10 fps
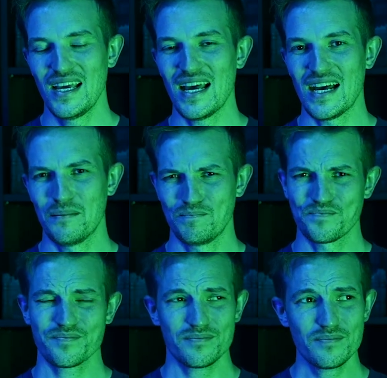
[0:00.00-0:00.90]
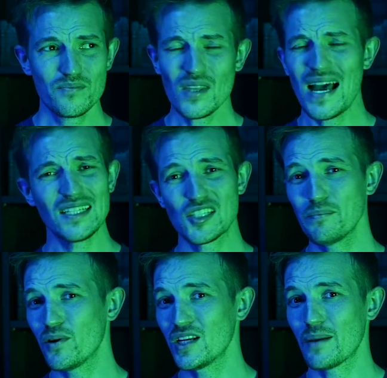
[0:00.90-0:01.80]
At some
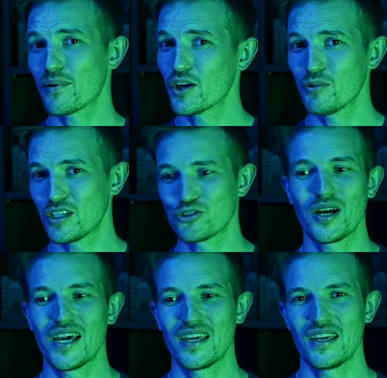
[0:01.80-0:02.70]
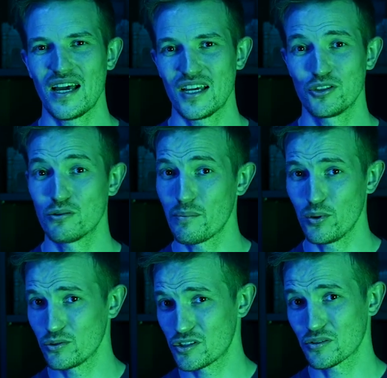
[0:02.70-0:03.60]
point, I probably want to try a unit with
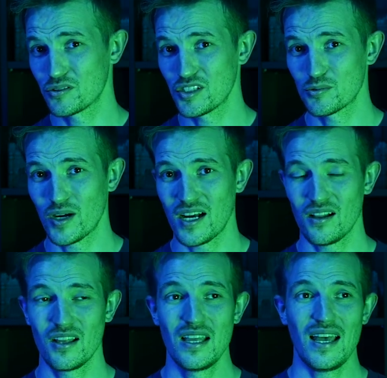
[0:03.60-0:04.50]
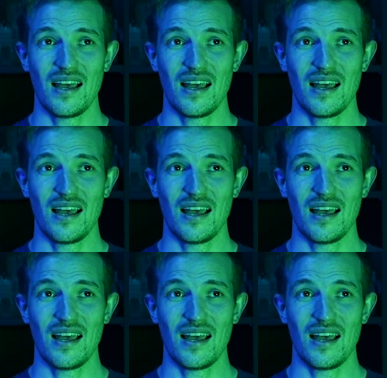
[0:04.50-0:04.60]
bone swords as well.